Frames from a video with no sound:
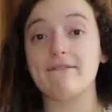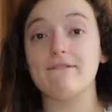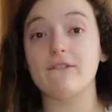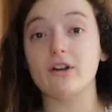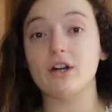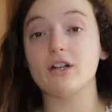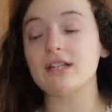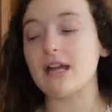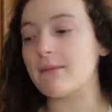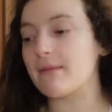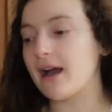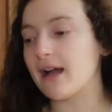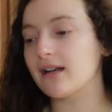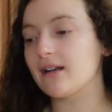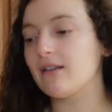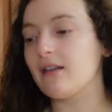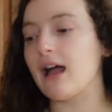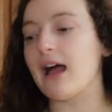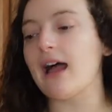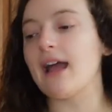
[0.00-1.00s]
first, I'm not
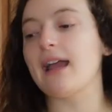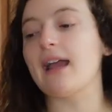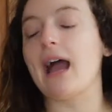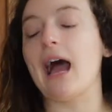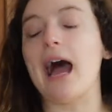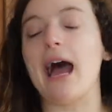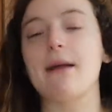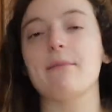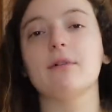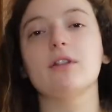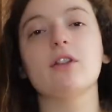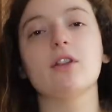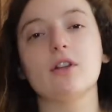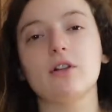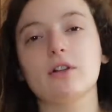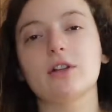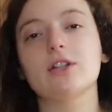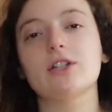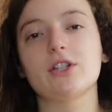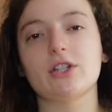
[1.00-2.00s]
gonna lie, I'm a little
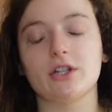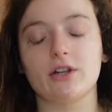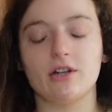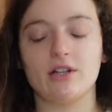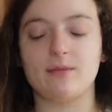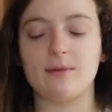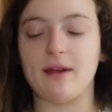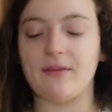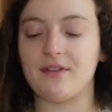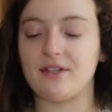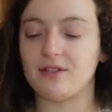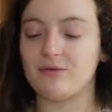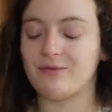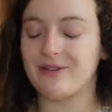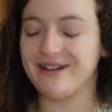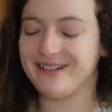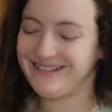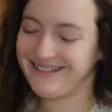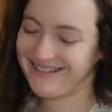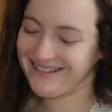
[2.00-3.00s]
concerned about this,
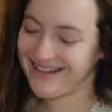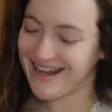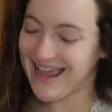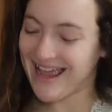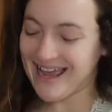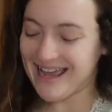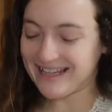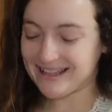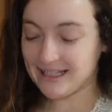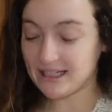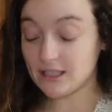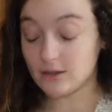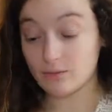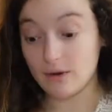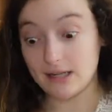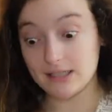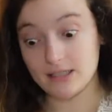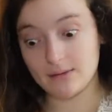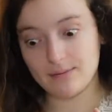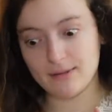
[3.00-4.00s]
this
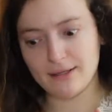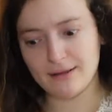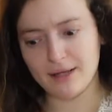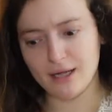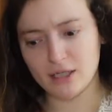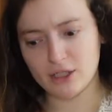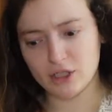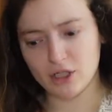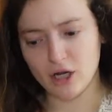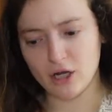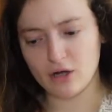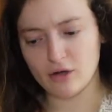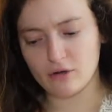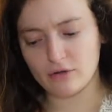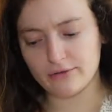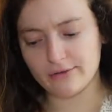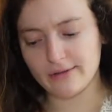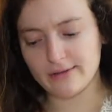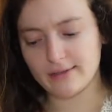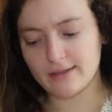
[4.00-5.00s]
recipe that I
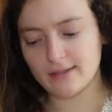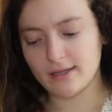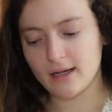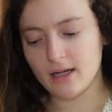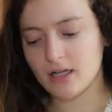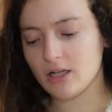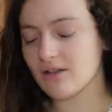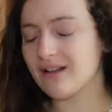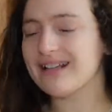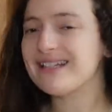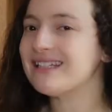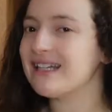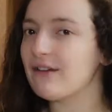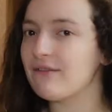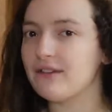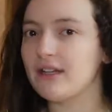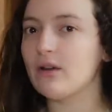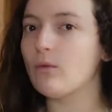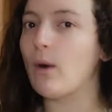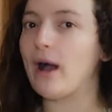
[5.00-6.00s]
chose. You're like,
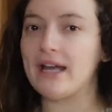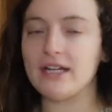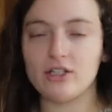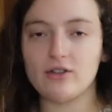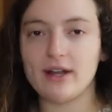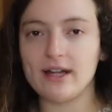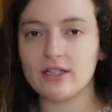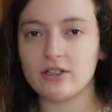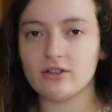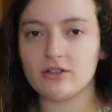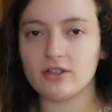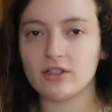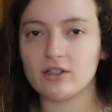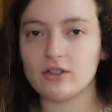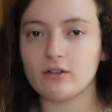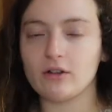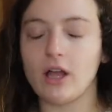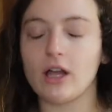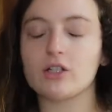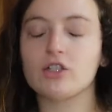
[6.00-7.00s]
Stephanie, why didn't you ask your
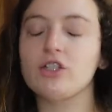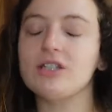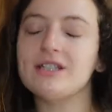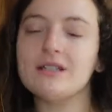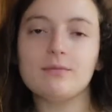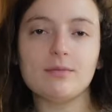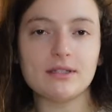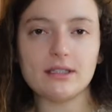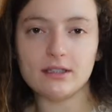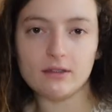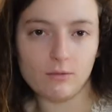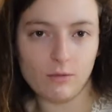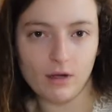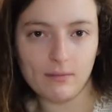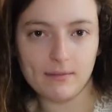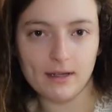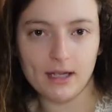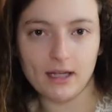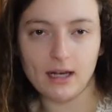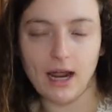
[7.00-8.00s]
sister-in-law? She's a busy
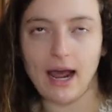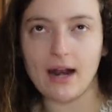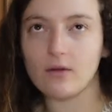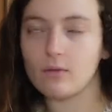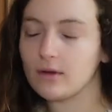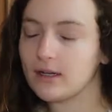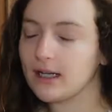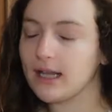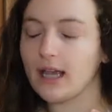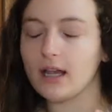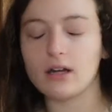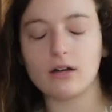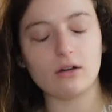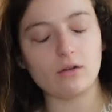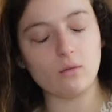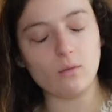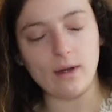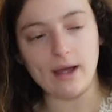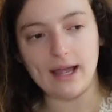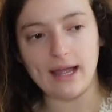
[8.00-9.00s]
woman. I don't want to get in her
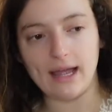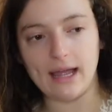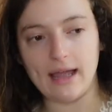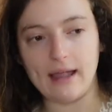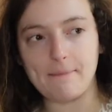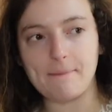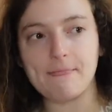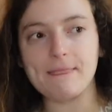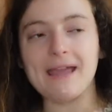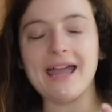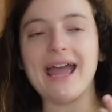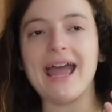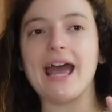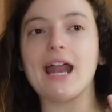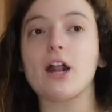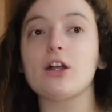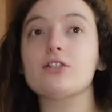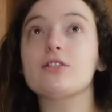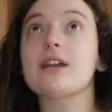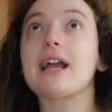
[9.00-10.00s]
way. And
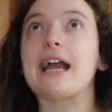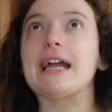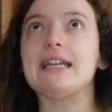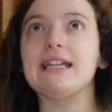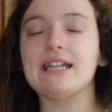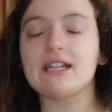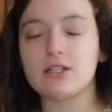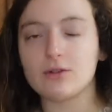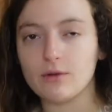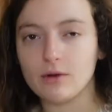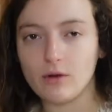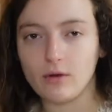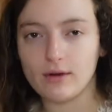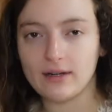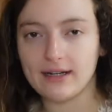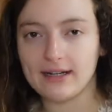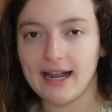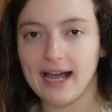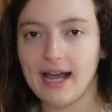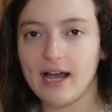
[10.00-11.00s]
also, like, I need to record
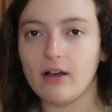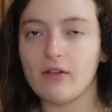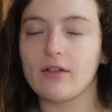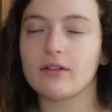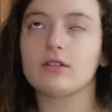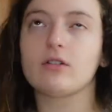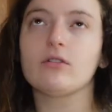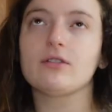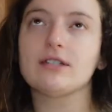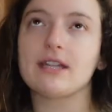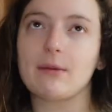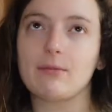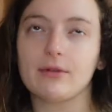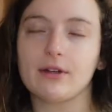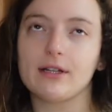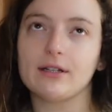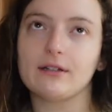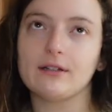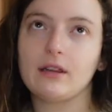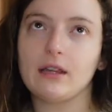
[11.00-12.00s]
it now. That's a whole separate